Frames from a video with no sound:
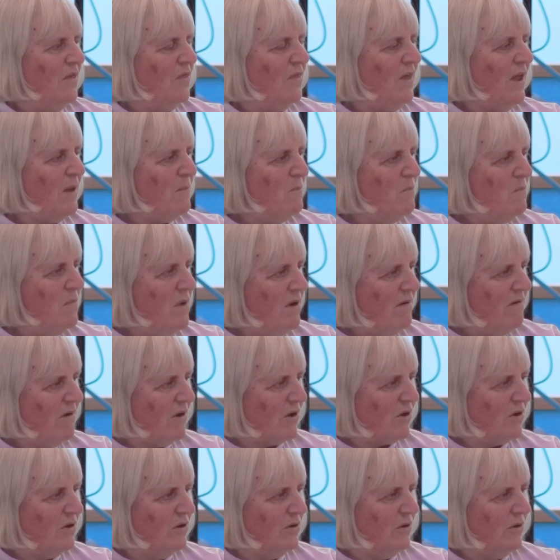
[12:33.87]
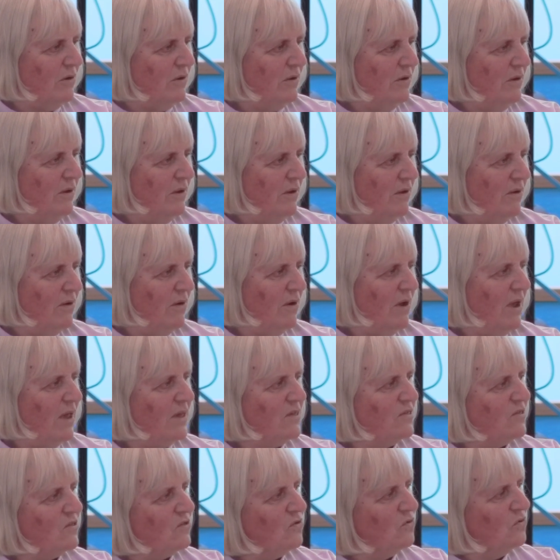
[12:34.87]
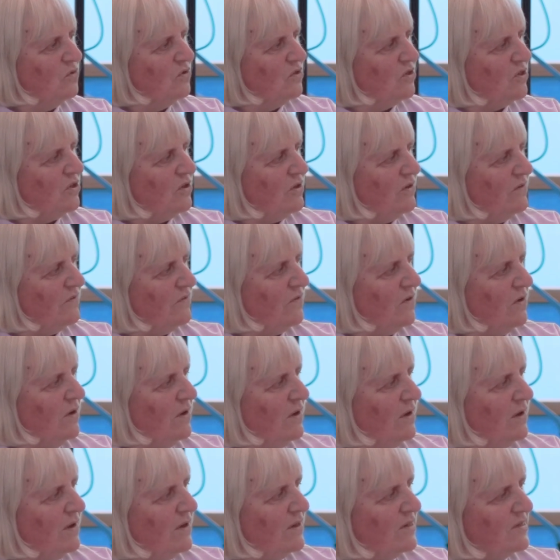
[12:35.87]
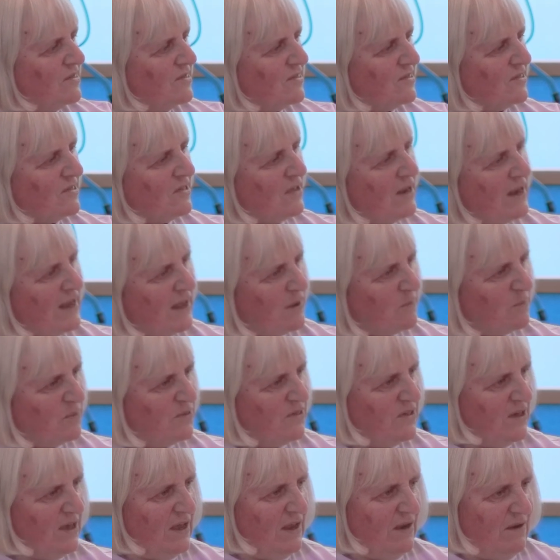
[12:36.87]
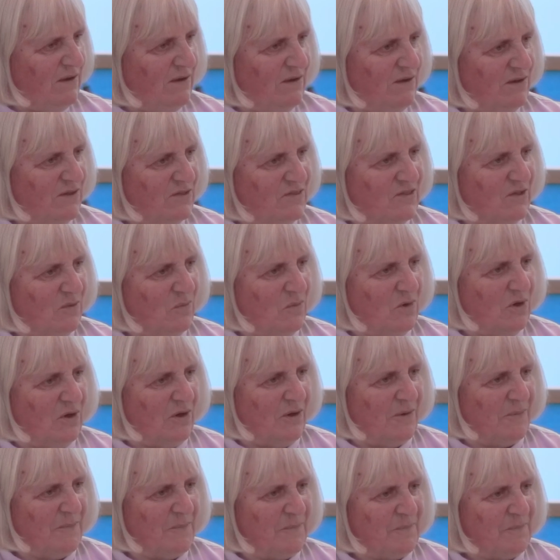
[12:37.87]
That miracle has sort of slipped in, as it were.